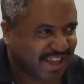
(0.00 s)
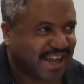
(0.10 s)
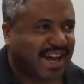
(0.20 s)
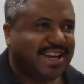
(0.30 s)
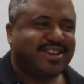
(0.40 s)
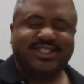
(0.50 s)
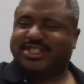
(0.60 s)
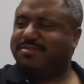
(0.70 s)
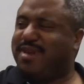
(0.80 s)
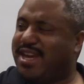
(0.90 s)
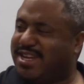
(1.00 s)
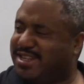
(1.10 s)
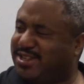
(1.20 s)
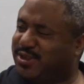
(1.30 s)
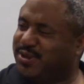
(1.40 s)
I know this
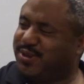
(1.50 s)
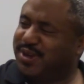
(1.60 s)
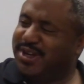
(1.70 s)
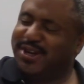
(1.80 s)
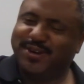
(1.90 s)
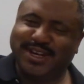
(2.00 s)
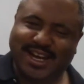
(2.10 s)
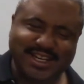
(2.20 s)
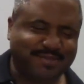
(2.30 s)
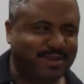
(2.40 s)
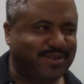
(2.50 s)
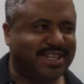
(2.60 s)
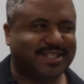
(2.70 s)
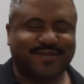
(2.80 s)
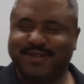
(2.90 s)
Jamaican dude who got
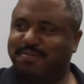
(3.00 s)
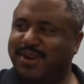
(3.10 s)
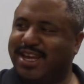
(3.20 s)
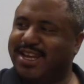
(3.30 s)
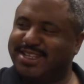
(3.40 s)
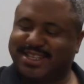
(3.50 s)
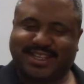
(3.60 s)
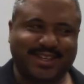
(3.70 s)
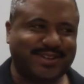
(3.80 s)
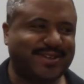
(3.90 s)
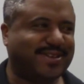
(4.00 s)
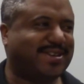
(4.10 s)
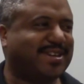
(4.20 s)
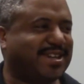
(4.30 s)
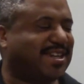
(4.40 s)
inspiration from plants
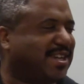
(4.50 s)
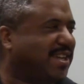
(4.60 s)
too.